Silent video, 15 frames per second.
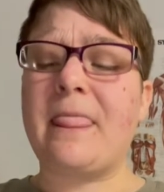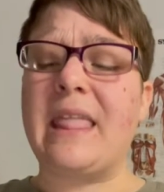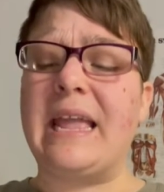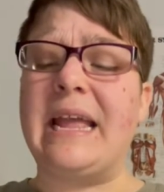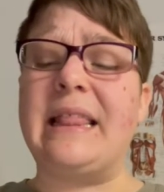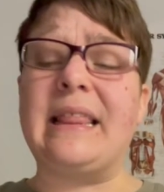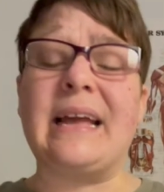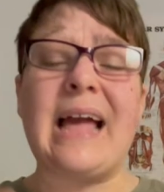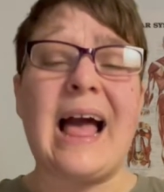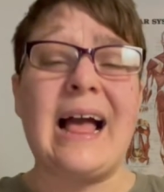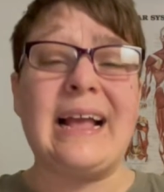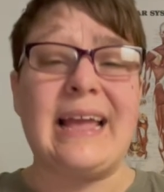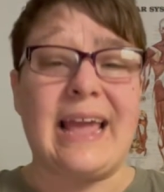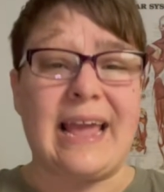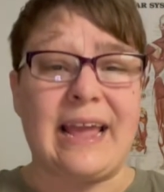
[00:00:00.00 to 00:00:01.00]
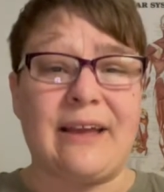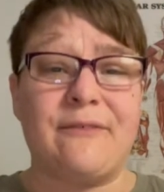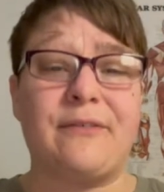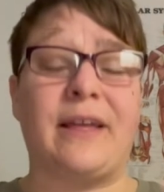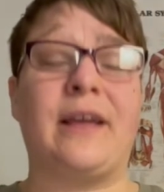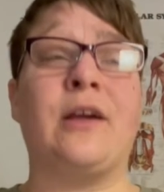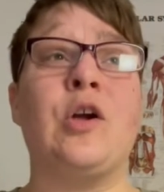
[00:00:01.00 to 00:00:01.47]
In the concave,
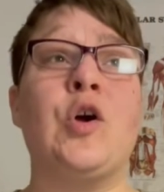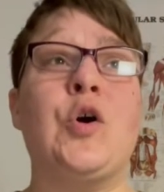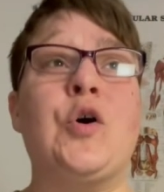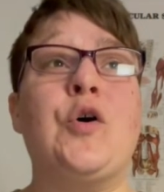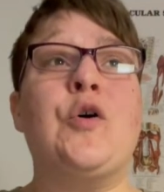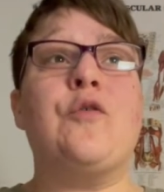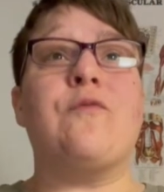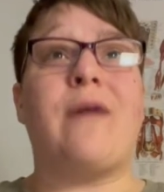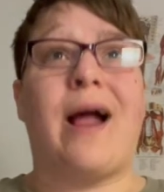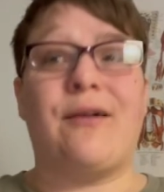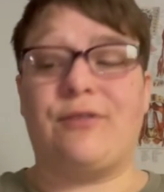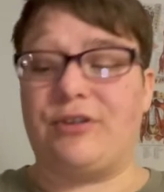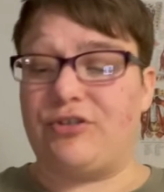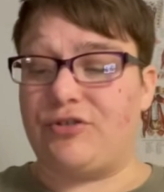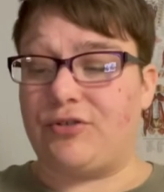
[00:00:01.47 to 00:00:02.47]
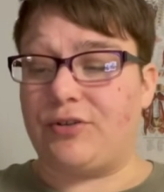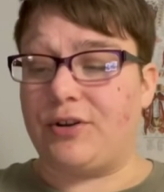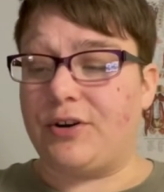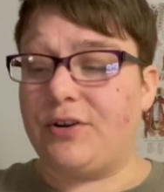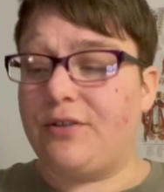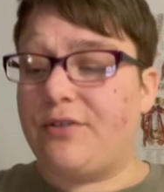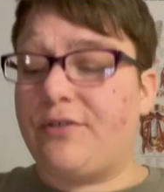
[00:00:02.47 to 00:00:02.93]
like rounded
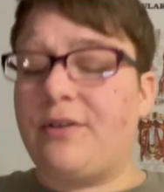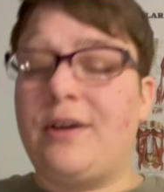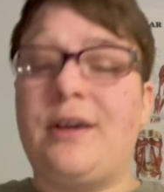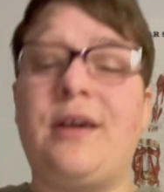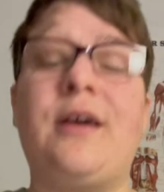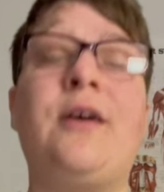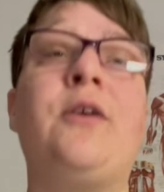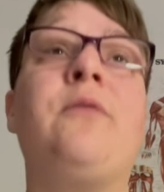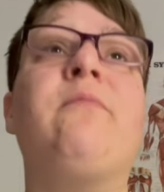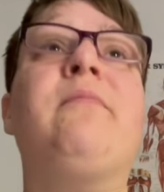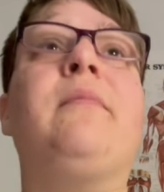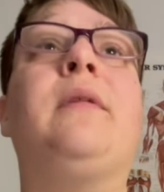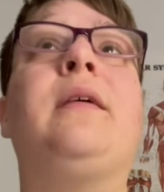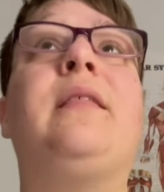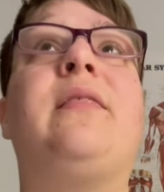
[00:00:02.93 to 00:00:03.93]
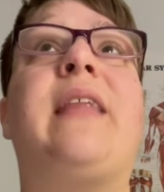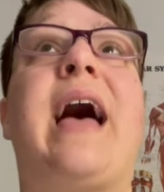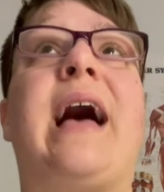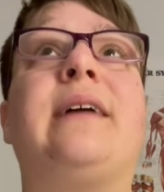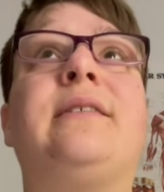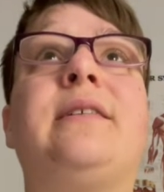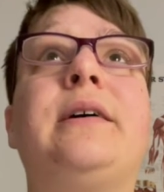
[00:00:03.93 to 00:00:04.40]
shoulders,
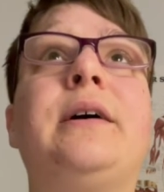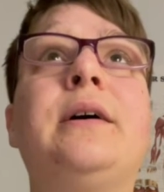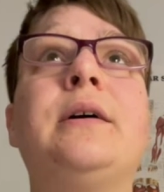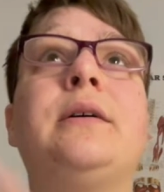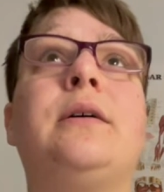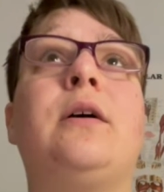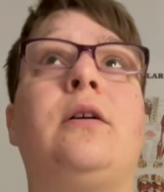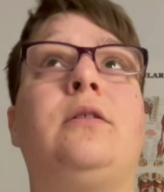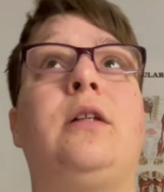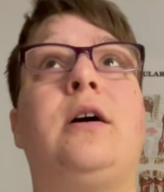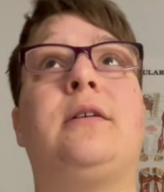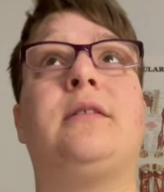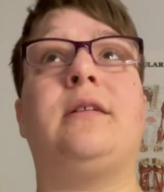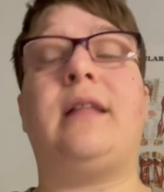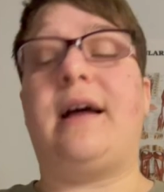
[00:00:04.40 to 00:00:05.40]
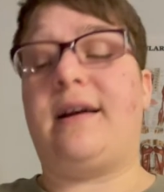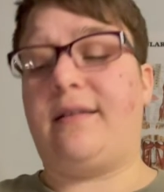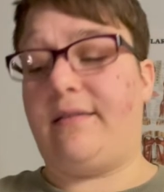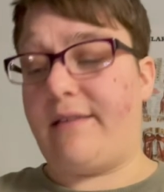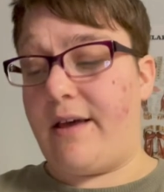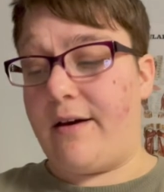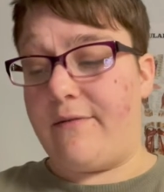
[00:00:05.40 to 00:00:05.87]
that along the
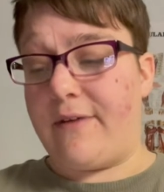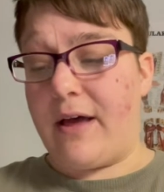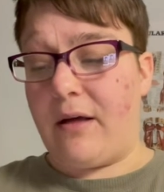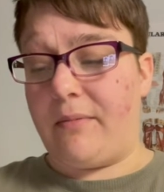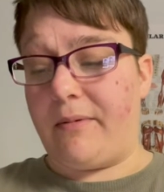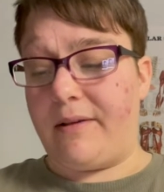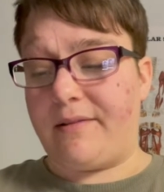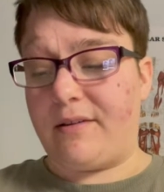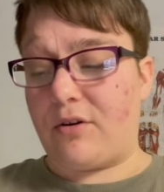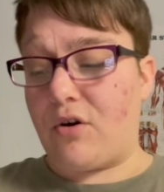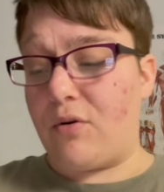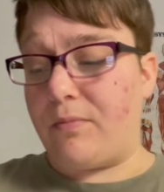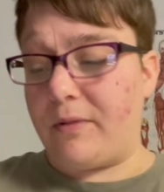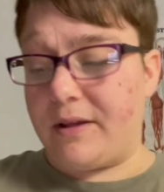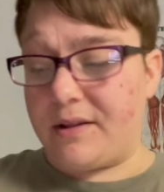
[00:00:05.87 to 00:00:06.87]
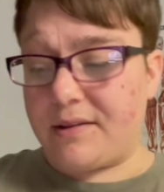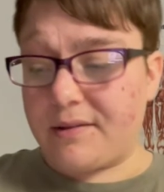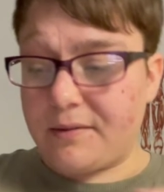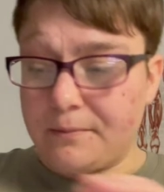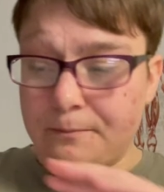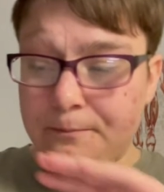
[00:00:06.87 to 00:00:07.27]
lines of helpless and hopeless